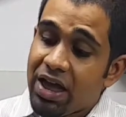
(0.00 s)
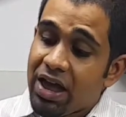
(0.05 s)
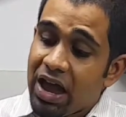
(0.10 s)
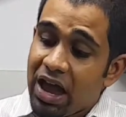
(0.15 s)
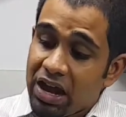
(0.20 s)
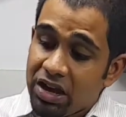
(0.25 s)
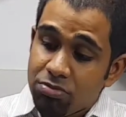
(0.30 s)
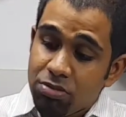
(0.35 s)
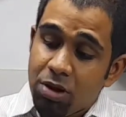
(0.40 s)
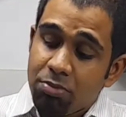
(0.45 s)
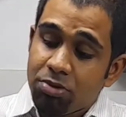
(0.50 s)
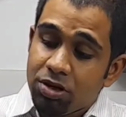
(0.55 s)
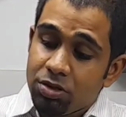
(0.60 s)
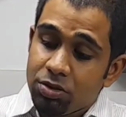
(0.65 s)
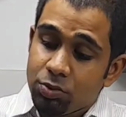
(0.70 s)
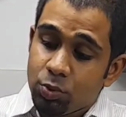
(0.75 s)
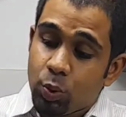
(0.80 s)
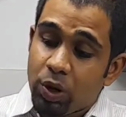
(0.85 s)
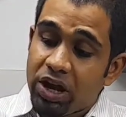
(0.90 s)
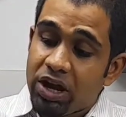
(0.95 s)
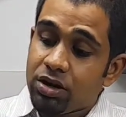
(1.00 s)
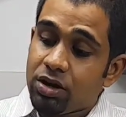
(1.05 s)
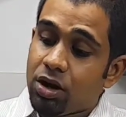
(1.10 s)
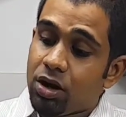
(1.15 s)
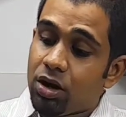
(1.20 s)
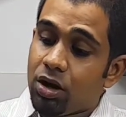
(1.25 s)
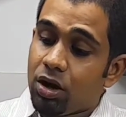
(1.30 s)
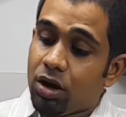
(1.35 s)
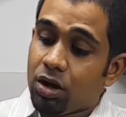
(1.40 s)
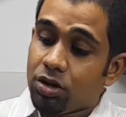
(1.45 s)
And remember,
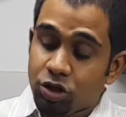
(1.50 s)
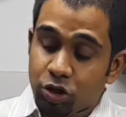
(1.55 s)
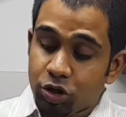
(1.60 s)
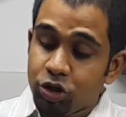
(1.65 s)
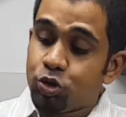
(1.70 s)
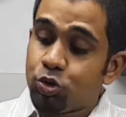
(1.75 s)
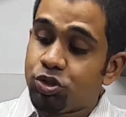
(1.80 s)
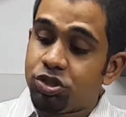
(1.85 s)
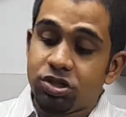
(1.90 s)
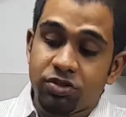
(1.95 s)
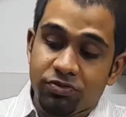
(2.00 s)
when you're going to use it,